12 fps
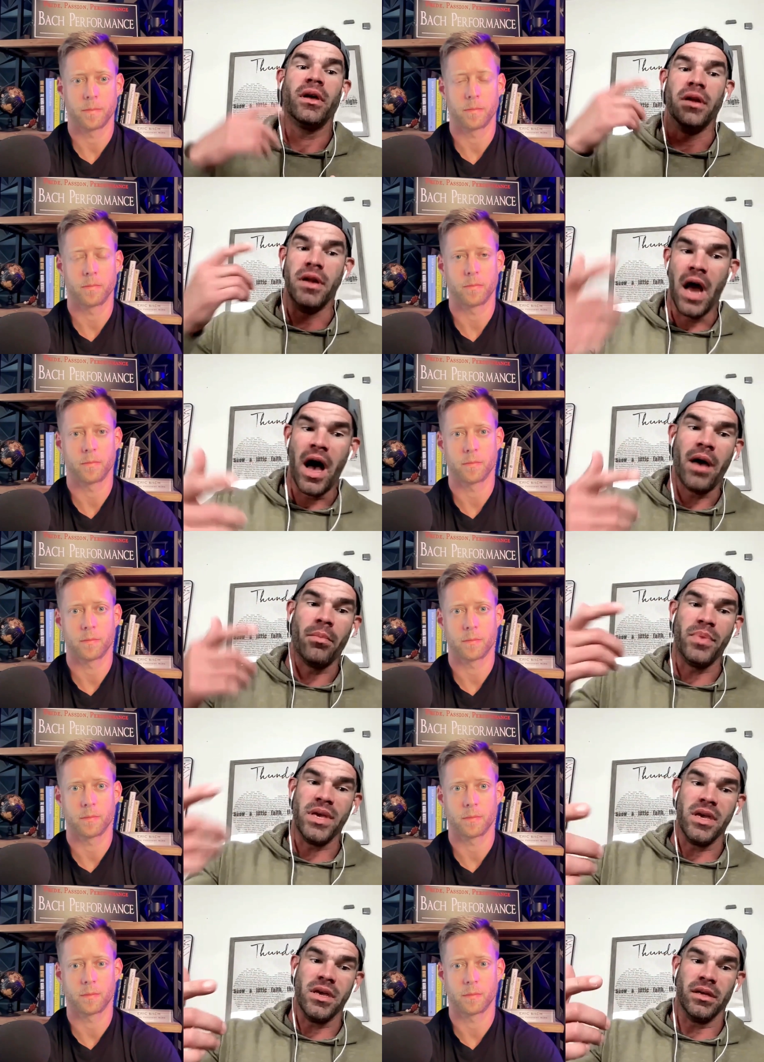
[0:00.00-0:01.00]
Speaker 1: not
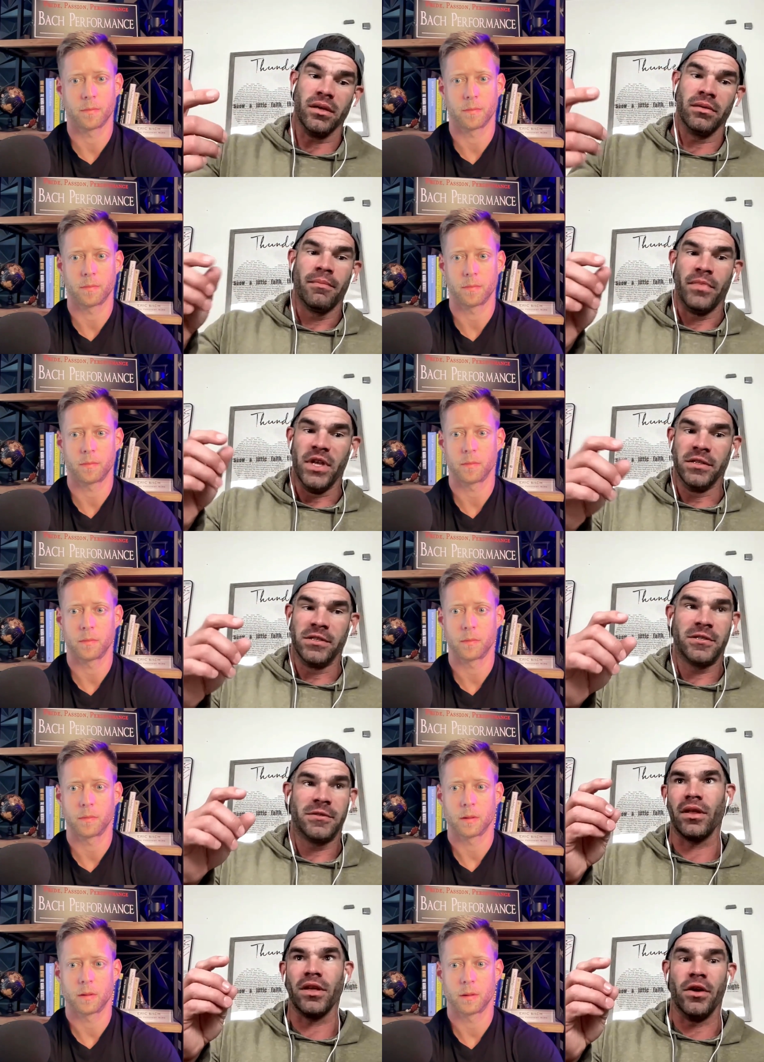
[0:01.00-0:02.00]
being
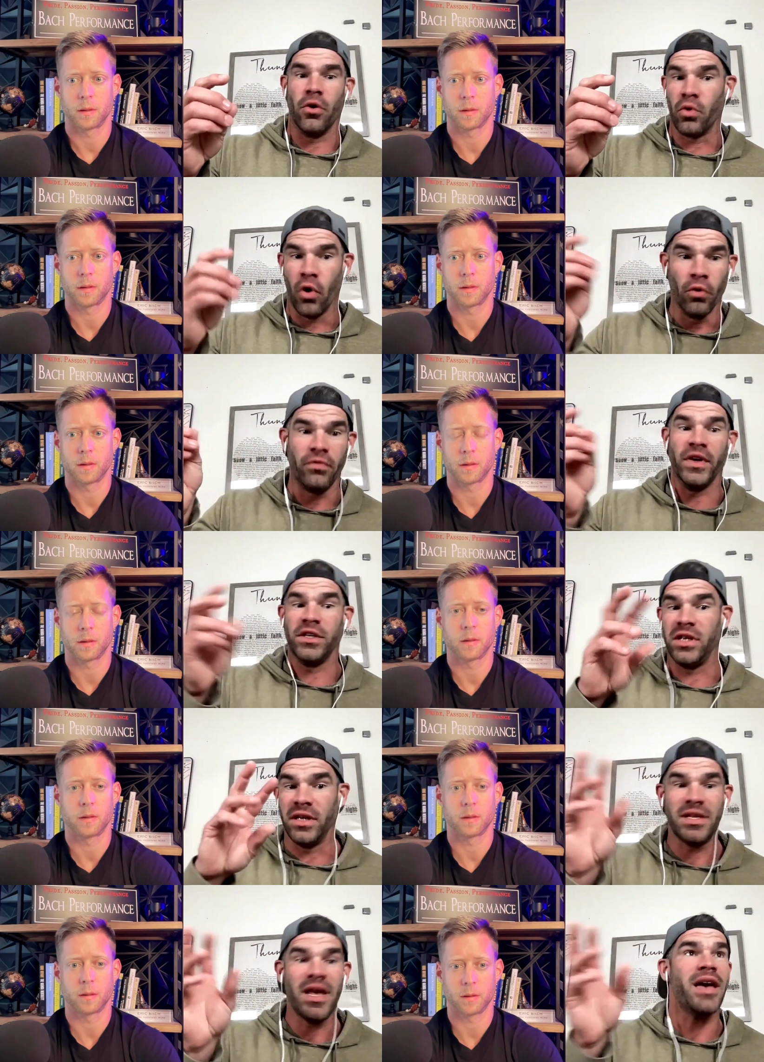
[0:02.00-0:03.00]
this, you know, goldfish in a
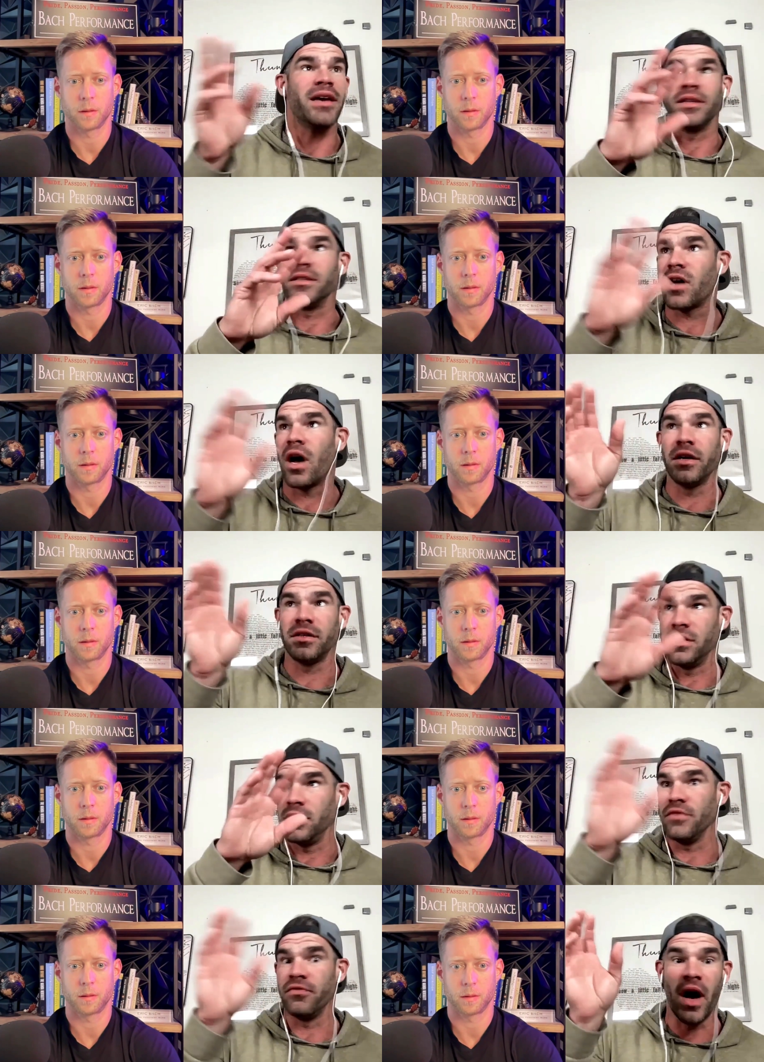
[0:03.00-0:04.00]
tank that's
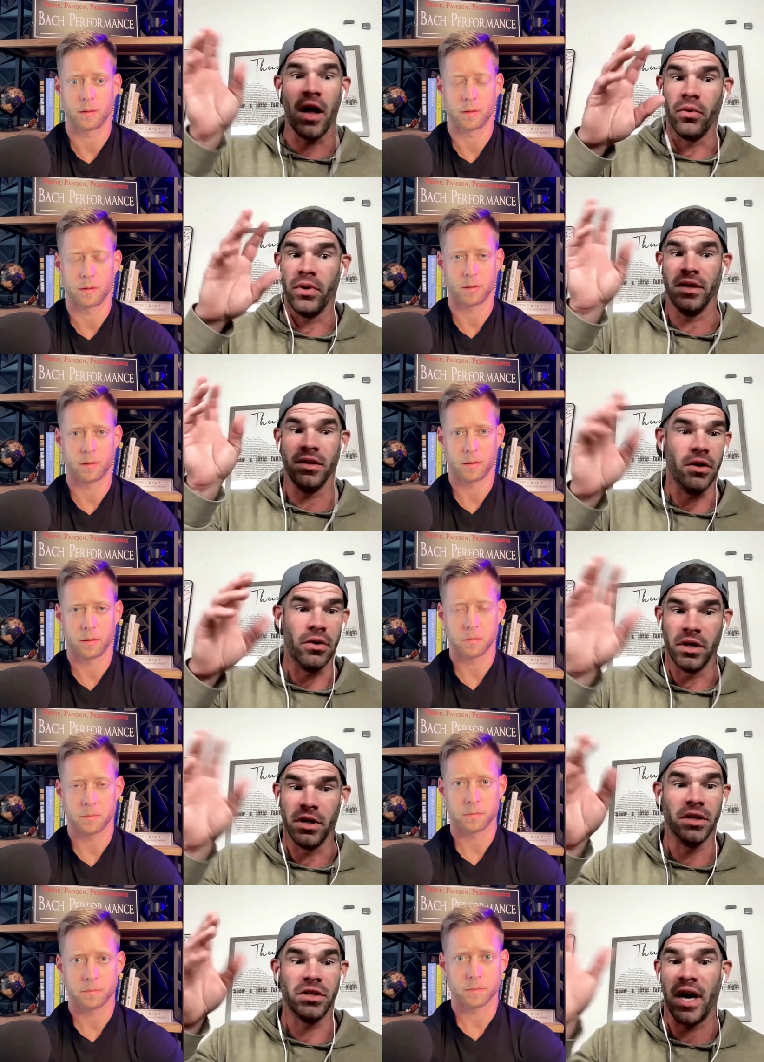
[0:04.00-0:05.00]
constantly following, you know, a,
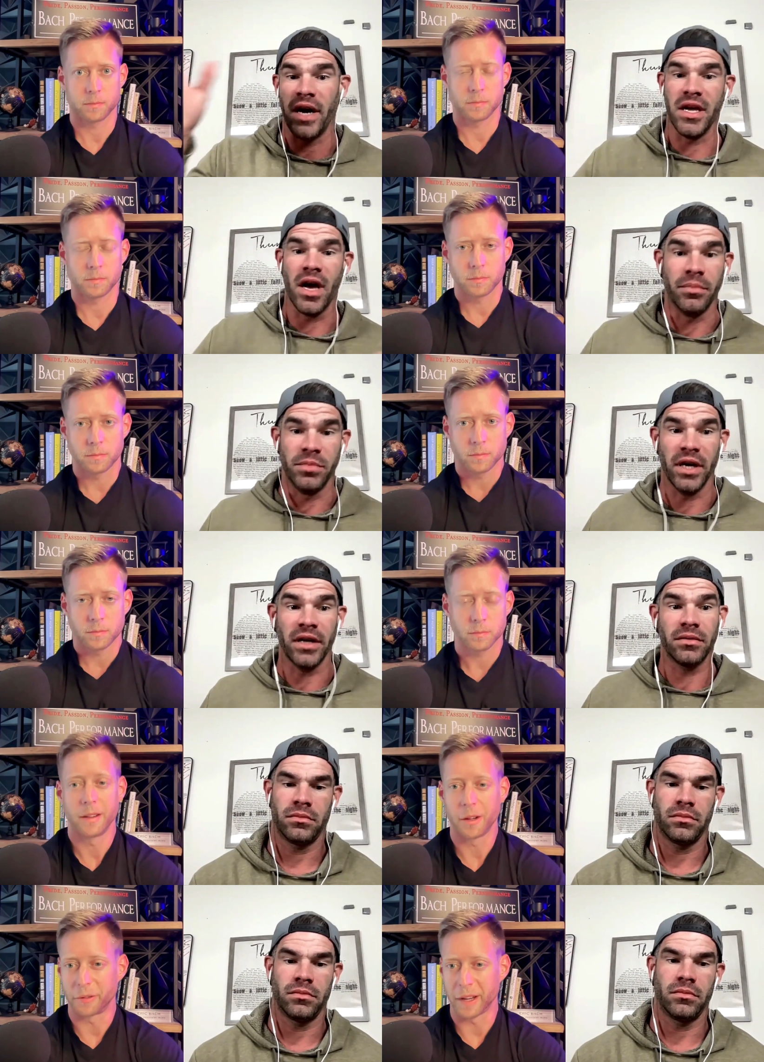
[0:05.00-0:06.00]
a shiny object.
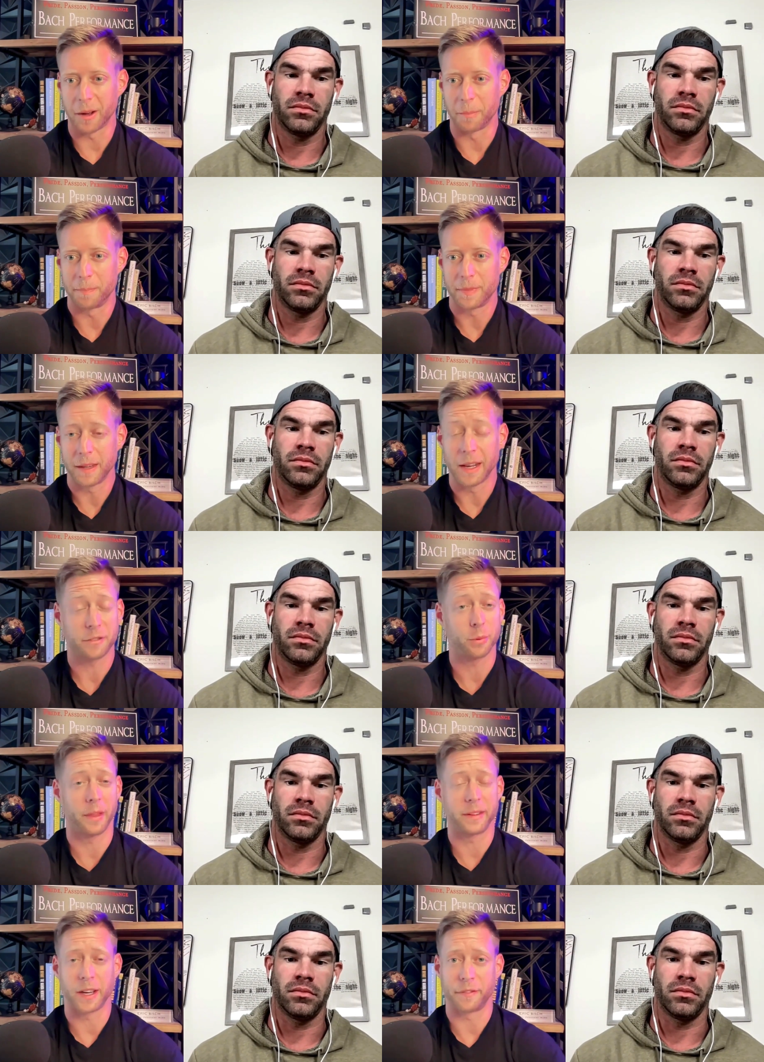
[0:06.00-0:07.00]
Speaker 2: No doubt. And that's one
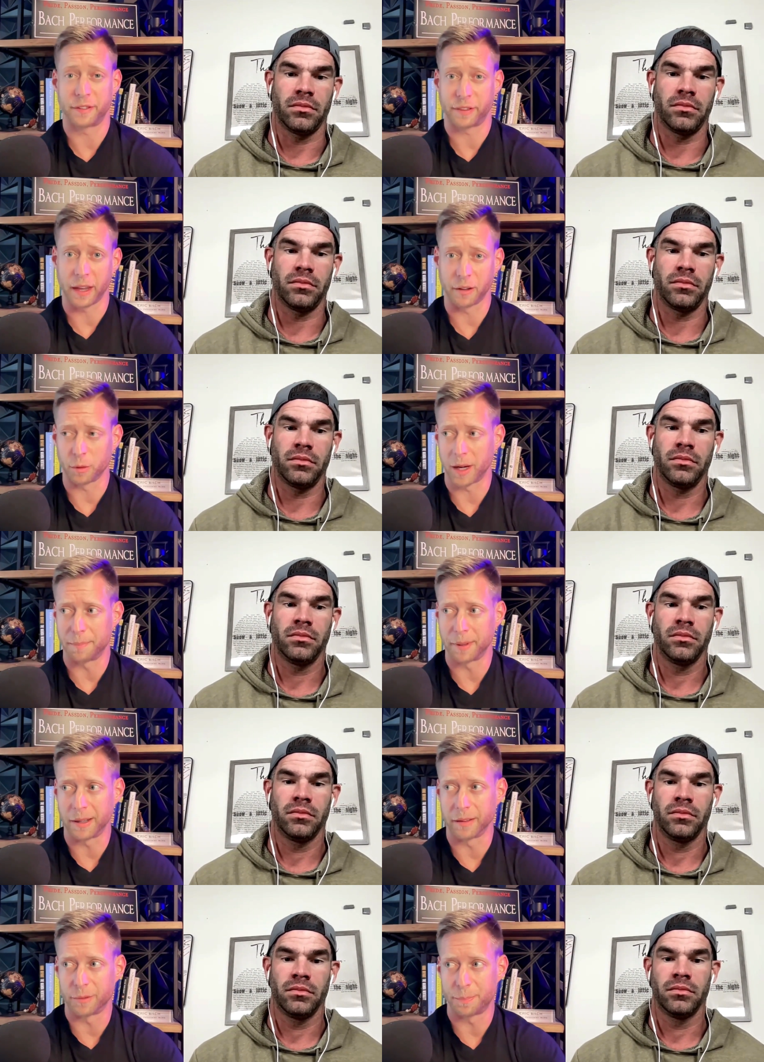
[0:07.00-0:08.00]
of the toughest things, right?
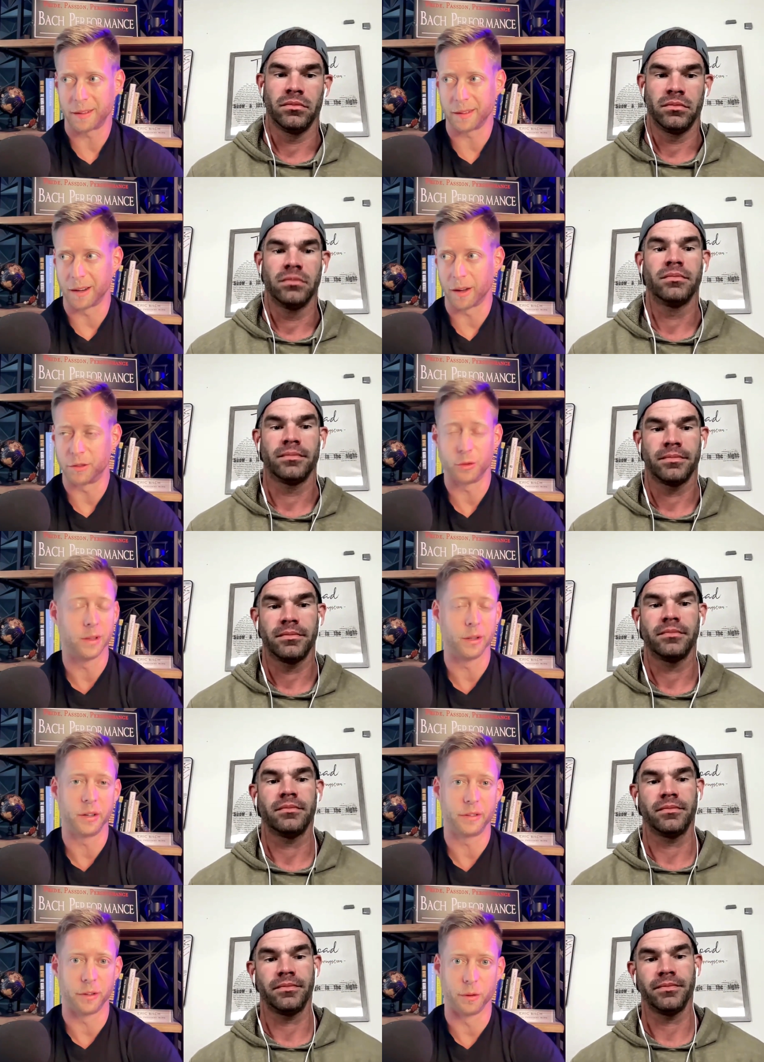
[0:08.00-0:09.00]
Because, you know, as you
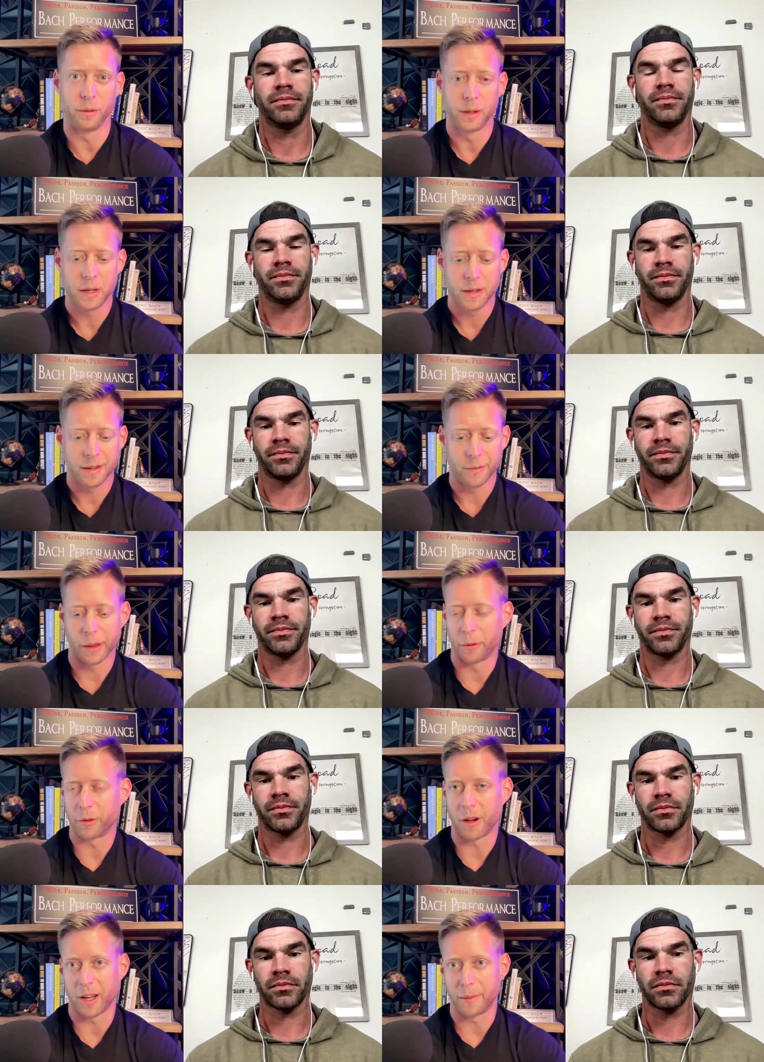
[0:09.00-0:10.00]
alluded to, whether are talking